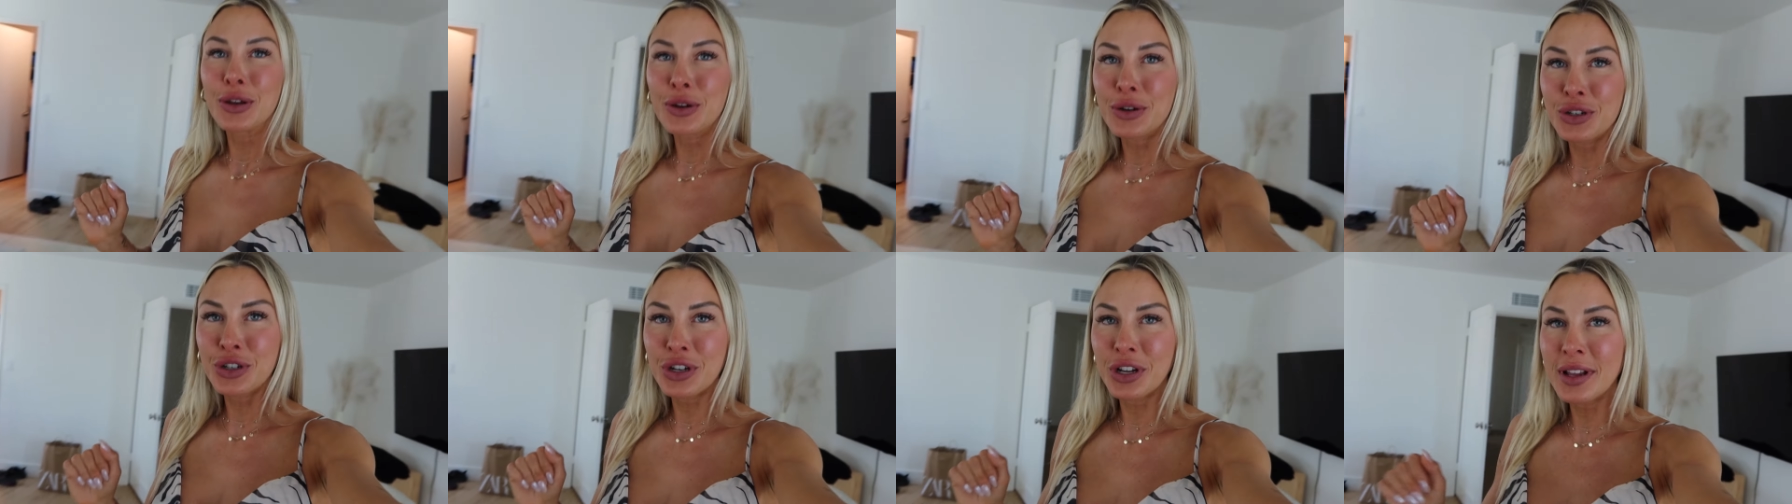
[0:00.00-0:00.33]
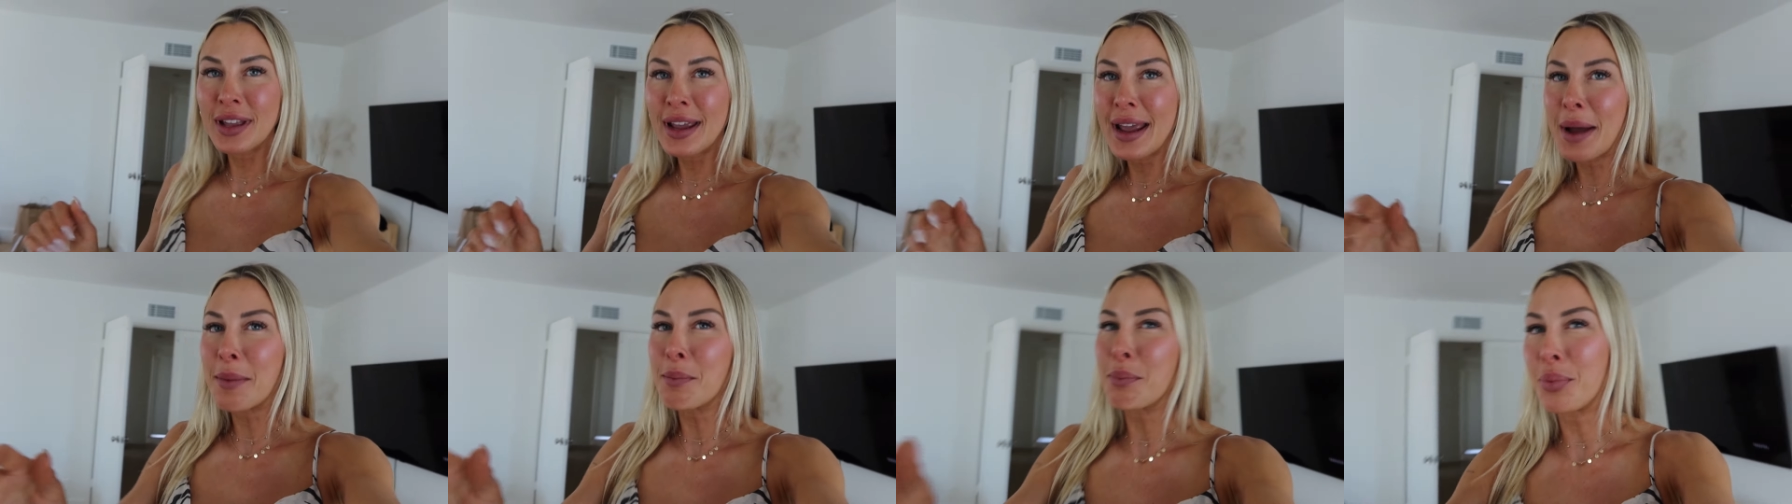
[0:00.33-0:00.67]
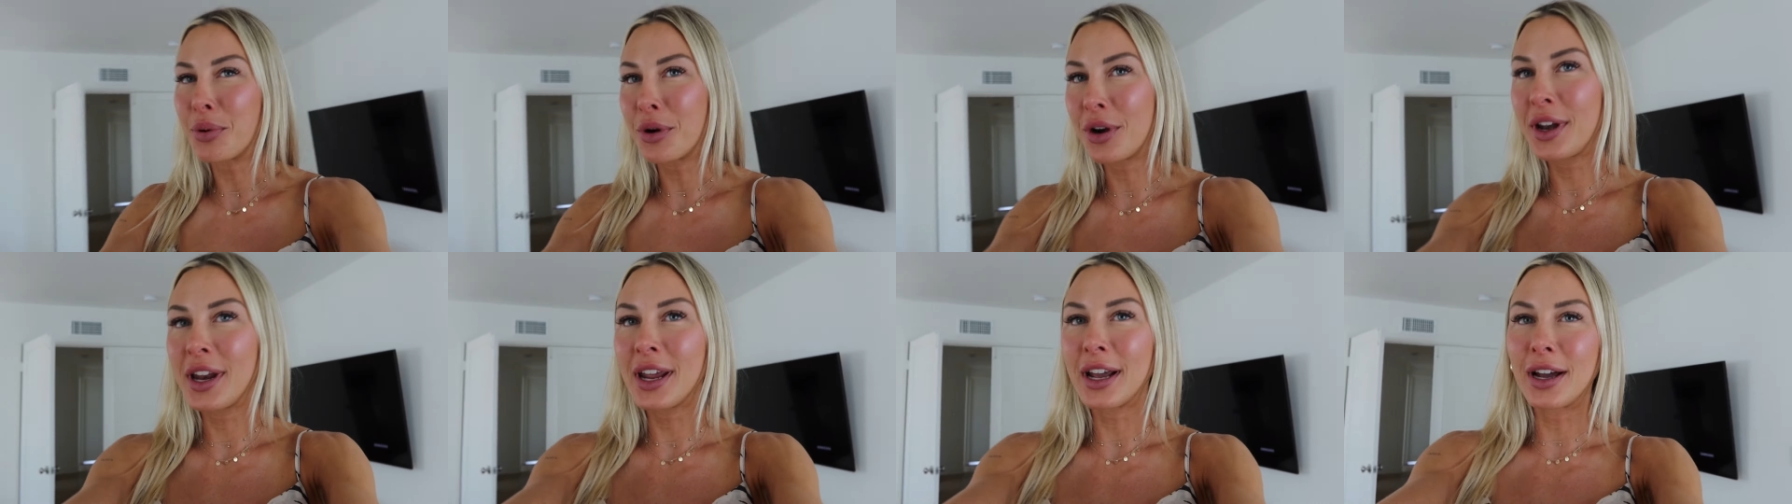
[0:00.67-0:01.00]
Usually I'm
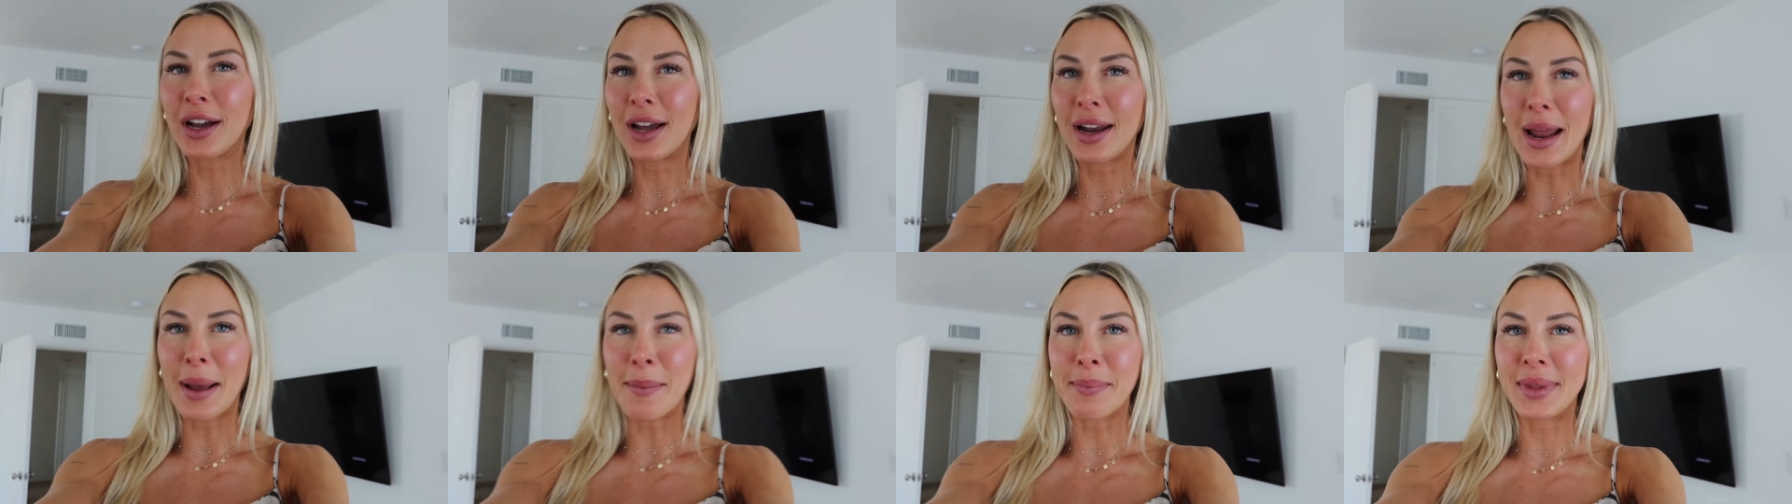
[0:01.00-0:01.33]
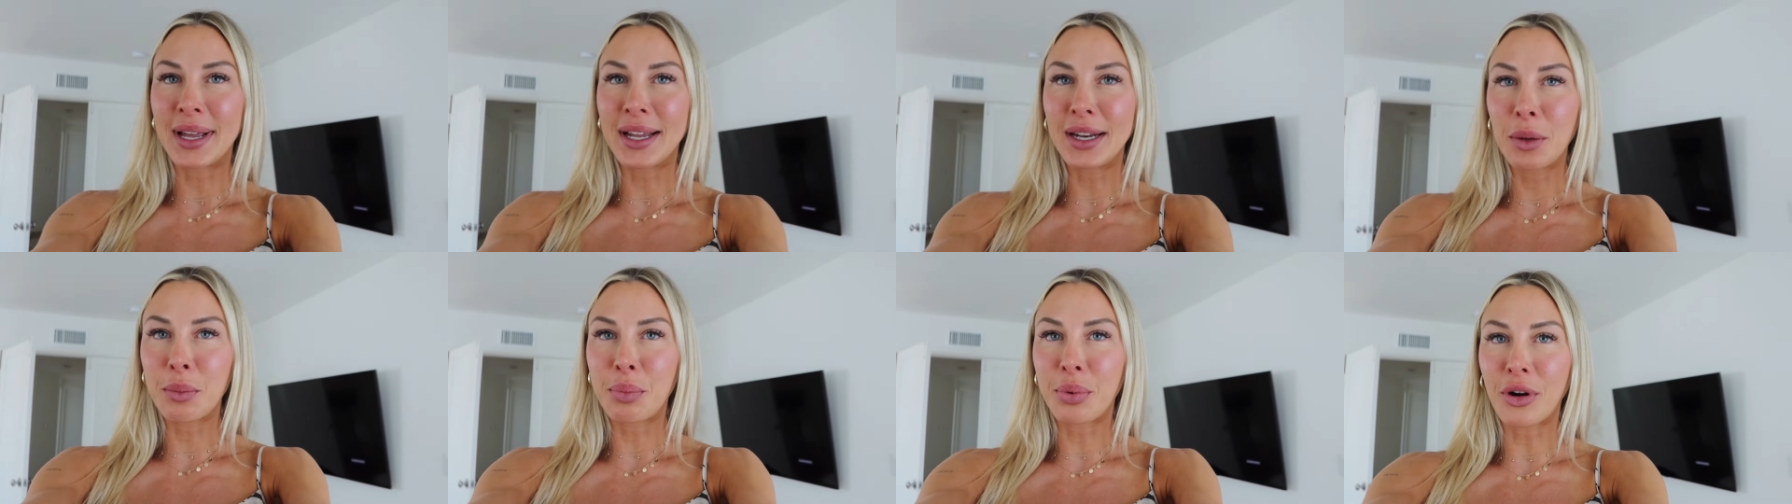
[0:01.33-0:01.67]
pretty good. I'm not a